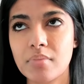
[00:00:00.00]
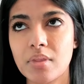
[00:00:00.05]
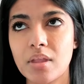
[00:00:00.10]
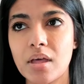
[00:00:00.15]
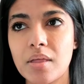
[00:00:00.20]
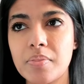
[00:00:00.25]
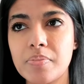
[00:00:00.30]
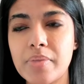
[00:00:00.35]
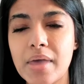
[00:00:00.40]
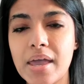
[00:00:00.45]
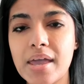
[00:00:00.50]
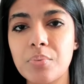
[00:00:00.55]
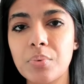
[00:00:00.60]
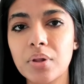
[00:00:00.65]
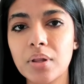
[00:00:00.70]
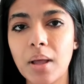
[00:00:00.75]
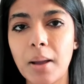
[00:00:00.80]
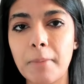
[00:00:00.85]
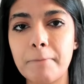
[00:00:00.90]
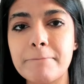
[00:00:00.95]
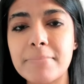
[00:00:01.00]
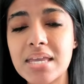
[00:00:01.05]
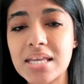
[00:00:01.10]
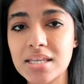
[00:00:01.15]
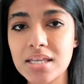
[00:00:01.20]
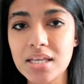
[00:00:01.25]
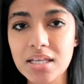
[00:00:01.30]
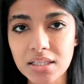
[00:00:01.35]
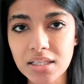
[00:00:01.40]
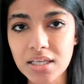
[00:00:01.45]
they will
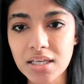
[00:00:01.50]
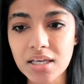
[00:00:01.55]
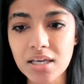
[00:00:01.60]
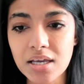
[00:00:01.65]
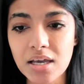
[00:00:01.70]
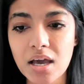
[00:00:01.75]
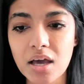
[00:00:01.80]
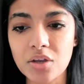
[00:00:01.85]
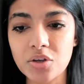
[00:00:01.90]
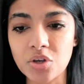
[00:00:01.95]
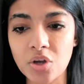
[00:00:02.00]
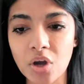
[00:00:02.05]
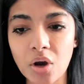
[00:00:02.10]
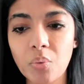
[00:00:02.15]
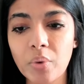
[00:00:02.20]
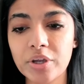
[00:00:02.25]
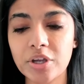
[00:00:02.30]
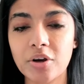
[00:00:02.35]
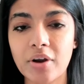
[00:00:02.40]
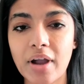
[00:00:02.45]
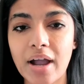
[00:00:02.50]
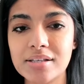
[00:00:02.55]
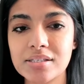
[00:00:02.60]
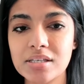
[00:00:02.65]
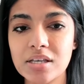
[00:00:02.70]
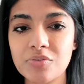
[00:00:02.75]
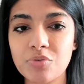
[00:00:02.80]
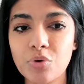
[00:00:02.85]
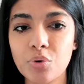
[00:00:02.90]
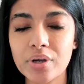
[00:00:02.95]
immediately know what you're
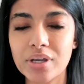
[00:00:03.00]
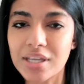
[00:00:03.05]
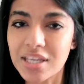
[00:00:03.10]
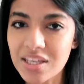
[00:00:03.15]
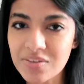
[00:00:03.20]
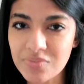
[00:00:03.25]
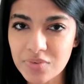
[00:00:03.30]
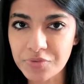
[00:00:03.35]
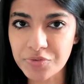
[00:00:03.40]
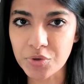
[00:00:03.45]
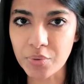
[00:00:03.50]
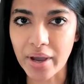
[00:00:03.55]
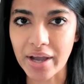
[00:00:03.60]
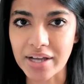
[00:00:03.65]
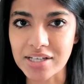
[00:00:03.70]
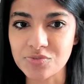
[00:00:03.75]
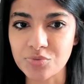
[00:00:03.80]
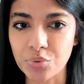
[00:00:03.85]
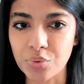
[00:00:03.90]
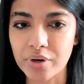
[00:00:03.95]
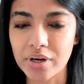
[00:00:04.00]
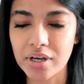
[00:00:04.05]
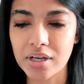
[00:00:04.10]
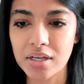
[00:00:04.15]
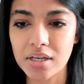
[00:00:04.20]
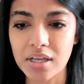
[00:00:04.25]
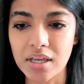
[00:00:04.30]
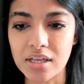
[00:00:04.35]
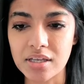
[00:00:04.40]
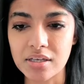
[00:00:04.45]
asking for, even if you ask for
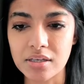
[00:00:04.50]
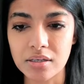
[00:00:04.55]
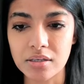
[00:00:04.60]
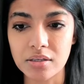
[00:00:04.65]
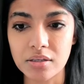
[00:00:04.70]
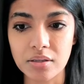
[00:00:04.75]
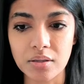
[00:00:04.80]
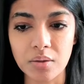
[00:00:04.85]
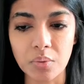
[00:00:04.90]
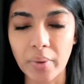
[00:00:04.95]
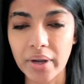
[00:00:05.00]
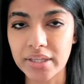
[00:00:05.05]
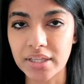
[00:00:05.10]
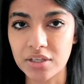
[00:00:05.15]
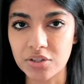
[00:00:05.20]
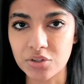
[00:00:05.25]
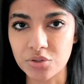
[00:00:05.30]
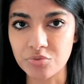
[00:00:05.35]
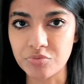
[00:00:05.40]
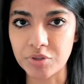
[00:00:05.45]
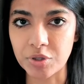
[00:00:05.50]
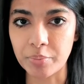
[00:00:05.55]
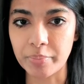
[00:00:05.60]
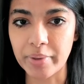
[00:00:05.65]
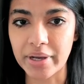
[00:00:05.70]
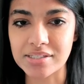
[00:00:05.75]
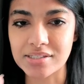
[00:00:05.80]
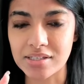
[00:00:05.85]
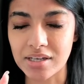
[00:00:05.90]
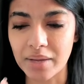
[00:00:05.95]
it in the way that you feel
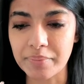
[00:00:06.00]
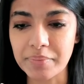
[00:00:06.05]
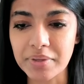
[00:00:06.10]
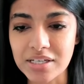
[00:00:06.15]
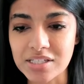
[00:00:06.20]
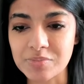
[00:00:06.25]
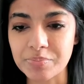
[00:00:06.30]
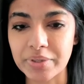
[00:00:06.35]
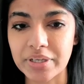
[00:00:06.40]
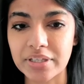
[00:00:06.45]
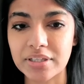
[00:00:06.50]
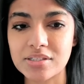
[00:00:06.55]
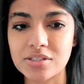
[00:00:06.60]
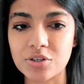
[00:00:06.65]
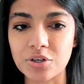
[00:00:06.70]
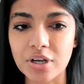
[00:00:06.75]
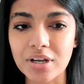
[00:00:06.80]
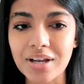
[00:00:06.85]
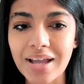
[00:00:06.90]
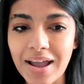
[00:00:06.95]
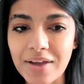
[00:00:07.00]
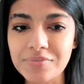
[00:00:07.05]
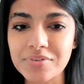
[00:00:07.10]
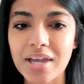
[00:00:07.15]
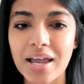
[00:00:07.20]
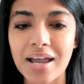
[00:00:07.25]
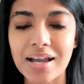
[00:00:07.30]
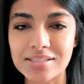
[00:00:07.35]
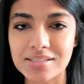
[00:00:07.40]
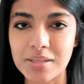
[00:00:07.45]
best. And I'm going to explain this. You're going to have to
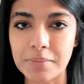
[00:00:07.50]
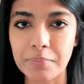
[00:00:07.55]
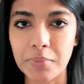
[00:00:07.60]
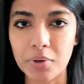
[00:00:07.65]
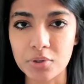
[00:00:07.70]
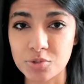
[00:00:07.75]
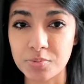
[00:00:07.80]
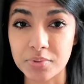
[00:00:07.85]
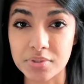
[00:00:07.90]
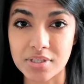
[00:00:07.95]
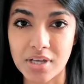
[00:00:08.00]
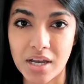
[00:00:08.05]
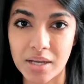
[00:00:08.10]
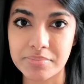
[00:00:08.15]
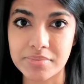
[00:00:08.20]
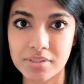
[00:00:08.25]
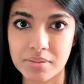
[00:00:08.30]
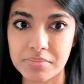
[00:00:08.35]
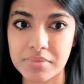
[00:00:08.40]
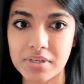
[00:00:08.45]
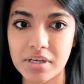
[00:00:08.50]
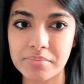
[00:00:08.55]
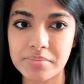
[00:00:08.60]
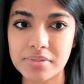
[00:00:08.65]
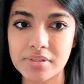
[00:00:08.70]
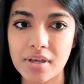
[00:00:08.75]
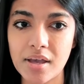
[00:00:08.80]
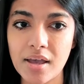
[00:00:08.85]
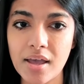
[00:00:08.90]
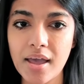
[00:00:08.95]
ask them multiple times sometimes.
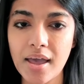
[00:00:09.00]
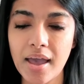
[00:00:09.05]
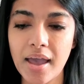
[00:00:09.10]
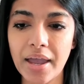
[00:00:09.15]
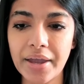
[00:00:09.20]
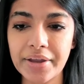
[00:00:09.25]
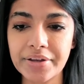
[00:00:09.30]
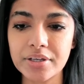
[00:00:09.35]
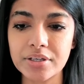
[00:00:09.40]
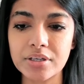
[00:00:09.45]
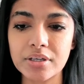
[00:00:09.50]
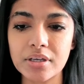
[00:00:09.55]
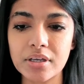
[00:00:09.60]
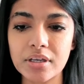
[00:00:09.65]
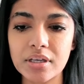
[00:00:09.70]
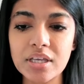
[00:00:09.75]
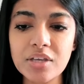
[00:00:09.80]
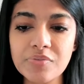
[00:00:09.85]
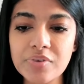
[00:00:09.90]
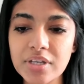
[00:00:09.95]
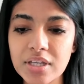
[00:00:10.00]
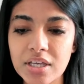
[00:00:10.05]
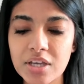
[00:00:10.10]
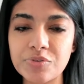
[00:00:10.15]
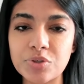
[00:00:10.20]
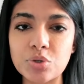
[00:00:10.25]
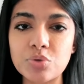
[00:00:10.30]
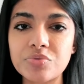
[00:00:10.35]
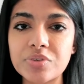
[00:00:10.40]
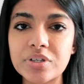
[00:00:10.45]
And even if
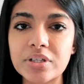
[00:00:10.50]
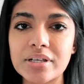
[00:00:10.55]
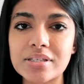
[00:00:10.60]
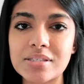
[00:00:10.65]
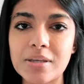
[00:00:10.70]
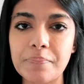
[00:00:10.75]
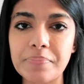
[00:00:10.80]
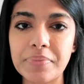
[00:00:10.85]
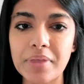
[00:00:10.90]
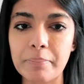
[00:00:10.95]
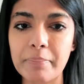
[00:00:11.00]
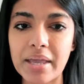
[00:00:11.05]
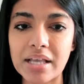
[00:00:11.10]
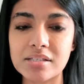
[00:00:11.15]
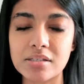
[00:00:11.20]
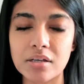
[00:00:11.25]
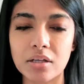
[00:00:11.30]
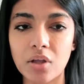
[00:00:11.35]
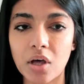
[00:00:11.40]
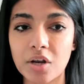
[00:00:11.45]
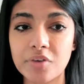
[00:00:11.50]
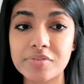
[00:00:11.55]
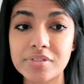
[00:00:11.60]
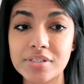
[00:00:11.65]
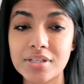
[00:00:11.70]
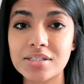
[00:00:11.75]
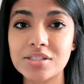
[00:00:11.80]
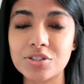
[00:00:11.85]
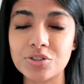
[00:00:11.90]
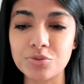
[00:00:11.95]
you feel like something makes a lot of
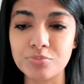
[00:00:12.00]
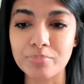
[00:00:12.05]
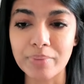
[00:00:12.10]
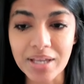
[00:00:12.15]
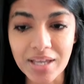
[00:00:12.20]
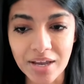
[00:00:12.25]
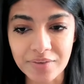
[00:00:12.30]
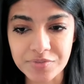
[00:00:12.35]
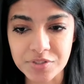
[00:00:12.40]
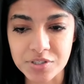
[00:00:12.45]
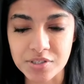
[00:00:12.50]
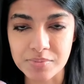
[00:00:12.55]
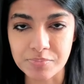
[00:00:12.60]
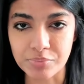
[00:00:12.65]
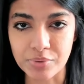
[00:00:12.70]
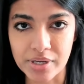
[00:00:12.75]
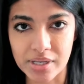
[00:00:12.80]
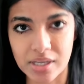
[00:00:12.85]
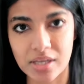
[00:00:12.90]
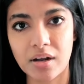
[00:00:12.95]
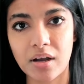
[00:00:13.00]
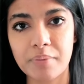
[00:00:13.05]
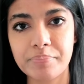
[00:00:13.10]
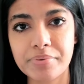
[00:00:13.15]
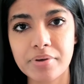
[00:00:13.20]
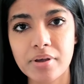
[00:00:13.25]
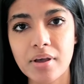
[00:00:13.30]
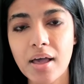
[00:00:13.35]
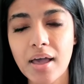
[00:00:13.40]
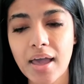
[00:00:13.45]
sense, you might have to break it up.
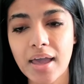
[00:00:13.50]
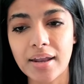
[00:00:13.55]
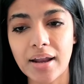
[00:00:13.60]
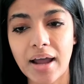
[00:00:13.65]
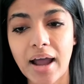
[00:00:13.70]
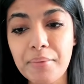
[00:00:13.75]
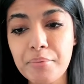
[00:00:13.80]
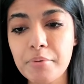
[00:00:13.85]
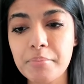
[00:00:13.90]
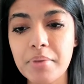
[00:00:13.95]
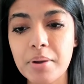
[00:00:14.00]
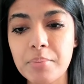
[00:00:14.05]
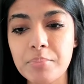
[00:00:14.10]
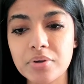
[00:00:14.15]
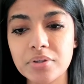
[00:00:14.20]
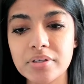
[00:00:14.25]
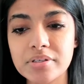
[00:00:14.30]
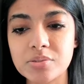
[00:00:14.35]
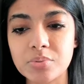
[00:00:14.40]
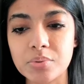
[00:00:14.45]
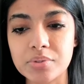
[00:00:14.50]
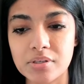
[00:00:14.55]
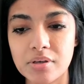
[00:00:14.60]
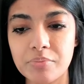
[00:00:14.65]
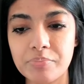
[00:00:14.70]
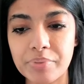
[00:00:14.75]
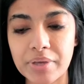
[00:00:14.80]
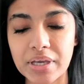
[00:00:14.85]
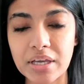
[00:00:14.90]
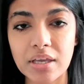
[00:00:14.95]
And I remember this was a
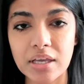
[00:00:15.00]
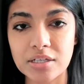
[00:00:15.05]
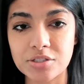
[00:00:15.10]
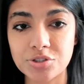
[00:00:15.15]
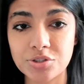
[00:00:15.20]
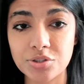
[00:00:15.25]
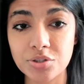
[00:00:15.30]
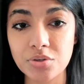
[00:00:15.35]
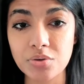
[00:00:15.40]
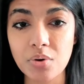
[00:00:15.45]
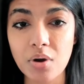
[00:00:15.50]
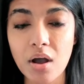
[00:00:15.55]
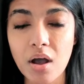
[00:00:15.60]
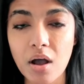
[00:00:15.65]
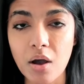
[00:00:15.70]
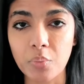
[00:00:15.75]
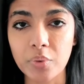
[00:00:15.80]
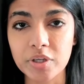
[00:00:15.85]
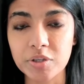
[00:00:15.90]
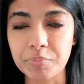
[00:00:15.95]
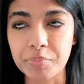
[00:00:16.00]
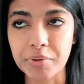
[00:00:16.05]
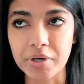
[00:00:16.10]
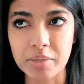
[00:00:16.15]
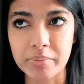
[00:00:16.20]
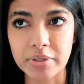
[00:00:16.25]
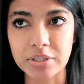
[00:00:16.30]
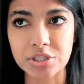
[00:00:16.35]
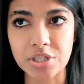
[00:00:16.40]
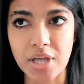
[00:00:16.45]
big issue with pretty
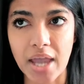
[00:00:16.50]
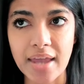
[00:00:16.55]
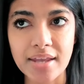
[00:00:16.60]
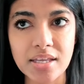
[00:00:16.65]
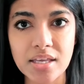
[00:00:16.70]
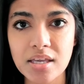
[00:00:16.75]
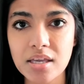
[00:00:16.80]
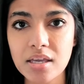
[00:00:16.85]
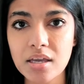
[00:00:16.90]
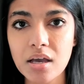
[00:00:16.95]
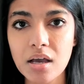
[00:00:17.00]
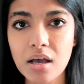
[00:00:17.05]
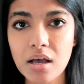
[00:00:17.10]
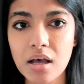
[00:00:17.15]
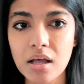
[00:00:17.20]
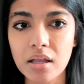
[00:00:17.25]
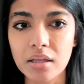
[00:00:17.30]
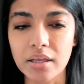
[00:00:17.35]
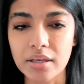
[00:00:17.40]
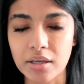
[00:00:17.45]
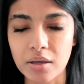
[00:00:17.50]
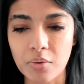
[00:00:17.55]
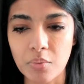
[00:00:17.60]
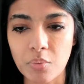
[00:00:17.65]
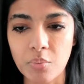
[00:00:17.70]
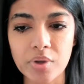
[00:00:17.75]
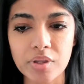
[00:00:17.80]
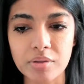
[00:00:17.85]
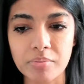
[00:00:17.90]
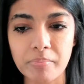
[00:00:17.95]
much any like
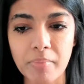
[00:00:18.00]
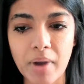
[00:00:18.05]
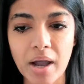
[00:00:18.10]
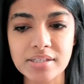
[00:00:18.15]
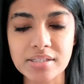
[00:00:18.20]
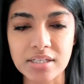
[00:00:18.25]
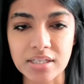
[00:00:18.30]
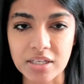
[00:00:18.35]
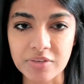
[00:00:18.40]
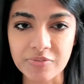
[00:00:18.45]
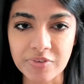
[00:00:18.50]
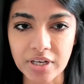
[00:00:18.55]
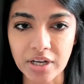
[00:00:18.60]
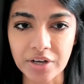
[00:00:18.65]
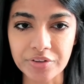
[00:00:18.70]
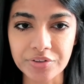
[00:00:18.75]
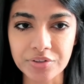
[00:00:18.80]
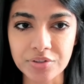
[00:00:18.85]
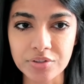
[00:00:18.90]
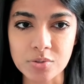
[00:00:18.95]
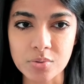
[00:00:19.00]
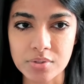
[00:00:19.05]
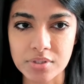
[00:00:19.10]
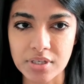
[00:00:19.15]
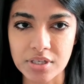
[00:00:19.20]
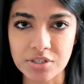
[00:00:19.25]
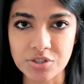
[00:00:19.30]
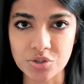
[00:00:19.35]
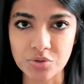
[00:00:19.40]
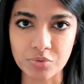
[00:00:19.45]
with my significant other, this was an
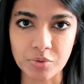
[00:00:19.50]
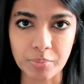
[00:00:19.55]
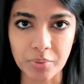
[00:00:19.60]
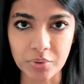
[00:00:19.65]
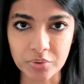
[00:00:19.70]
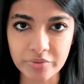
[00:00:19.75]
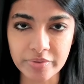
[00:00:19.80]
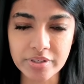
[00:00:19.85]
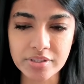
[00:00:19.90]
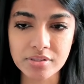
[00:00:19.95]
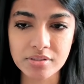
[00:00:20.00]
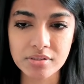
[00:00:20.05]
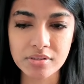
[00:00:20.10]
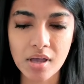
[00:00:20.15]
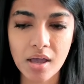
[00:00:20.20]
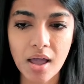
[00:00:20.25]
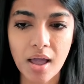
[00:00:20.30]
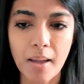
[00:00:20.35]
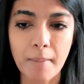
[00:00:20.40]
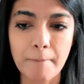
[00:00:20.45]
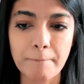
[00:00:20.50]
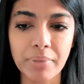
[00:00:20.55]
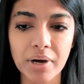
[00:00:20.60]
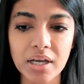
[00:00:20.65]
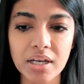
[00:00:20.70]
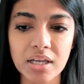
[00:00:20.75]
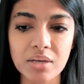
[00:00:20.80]
issue for both of us, but it